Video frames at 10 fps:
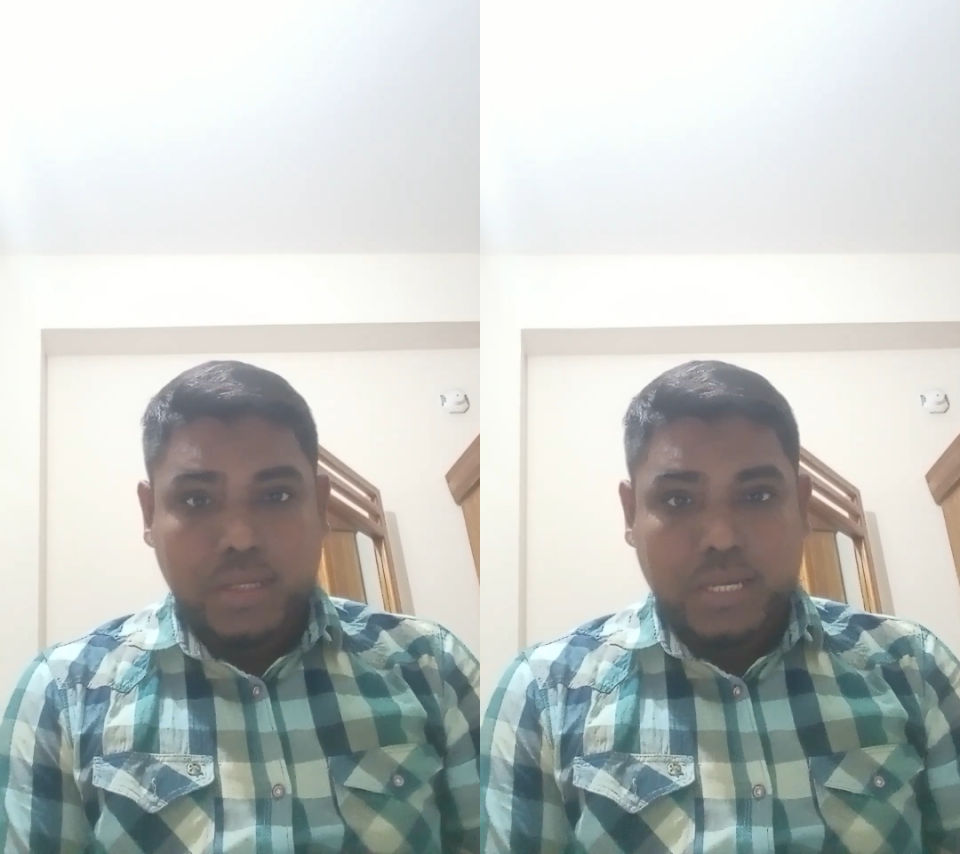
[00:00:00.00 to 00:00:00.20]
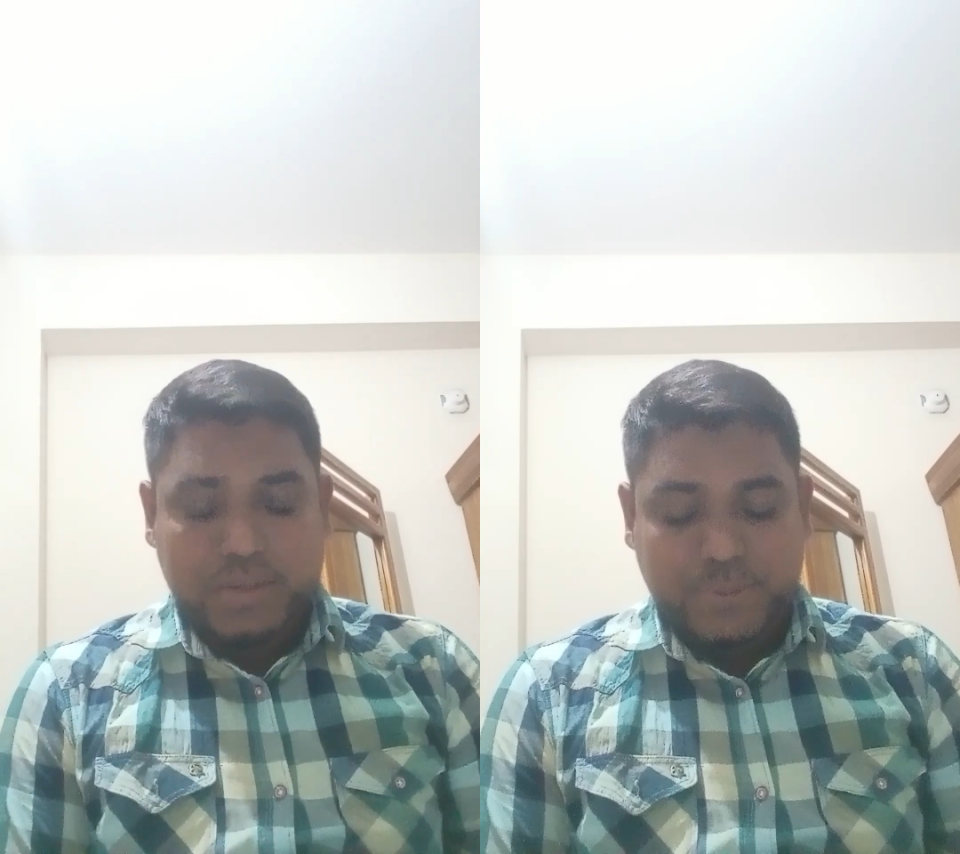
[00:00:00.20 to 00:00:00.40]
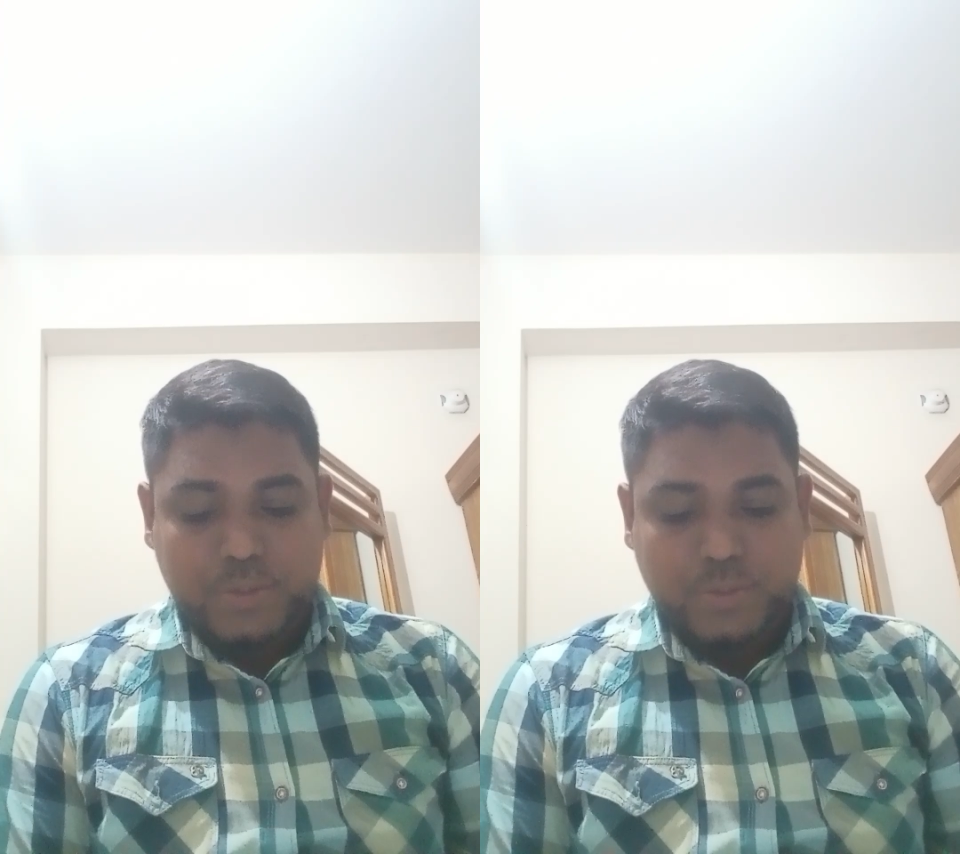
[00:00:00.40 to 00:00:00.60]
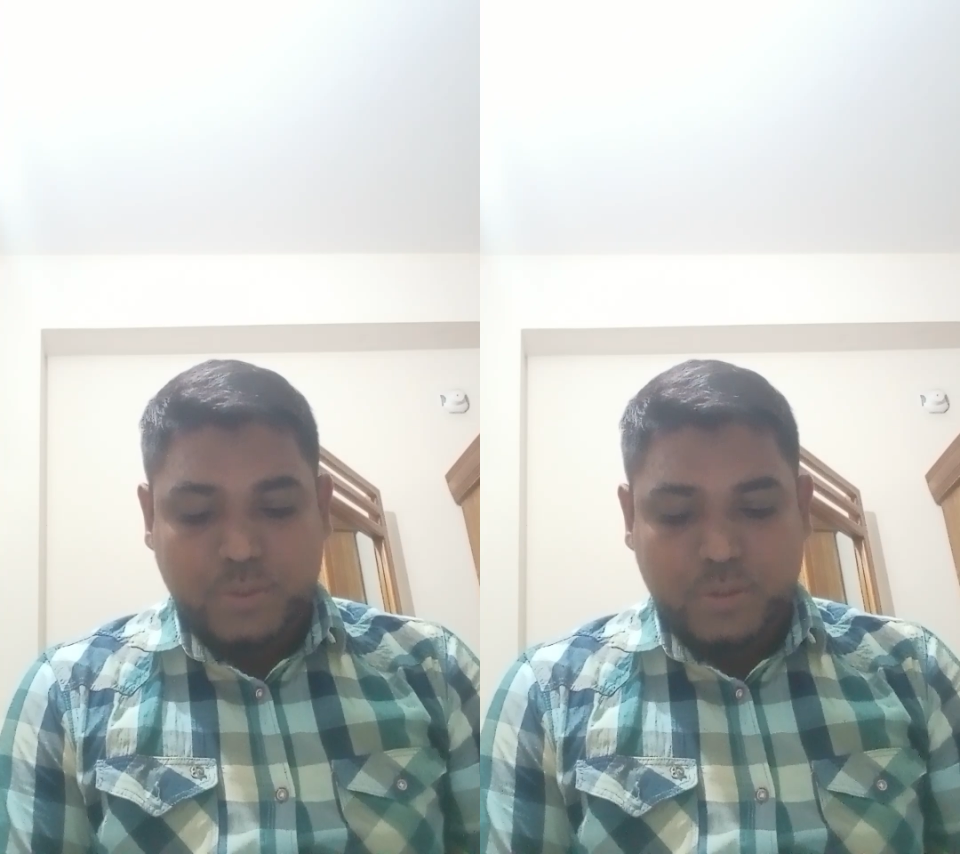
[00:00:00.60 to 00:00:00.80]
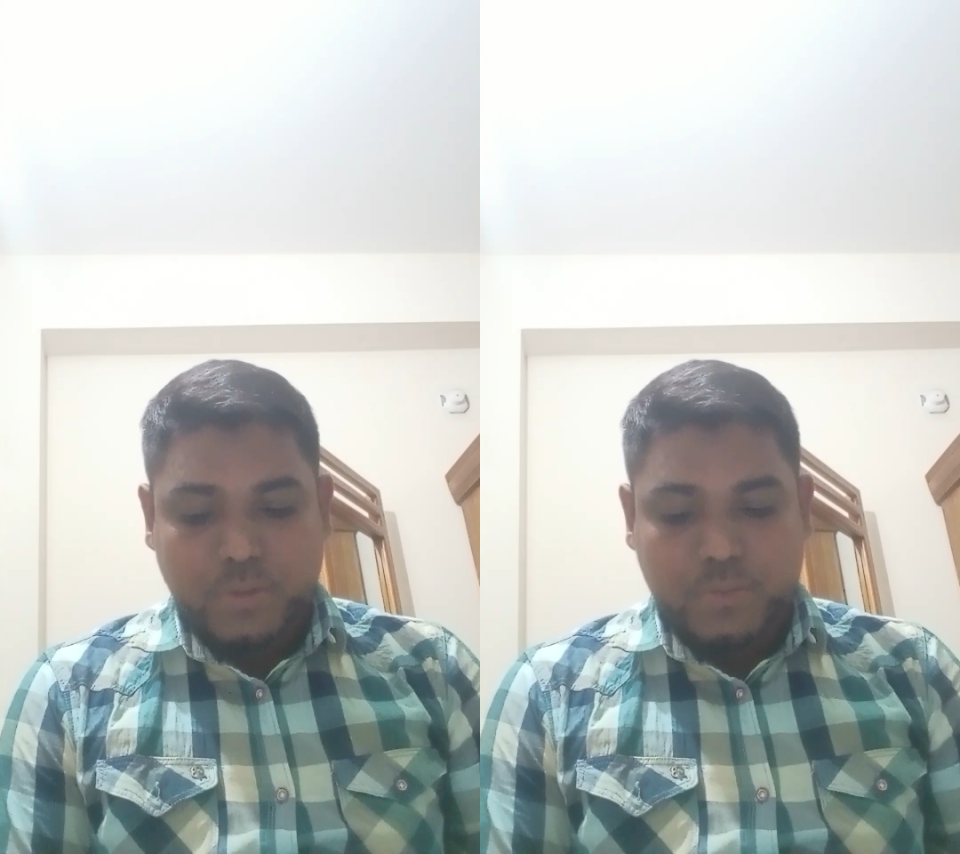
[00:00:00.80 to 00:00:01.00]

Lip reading: admissible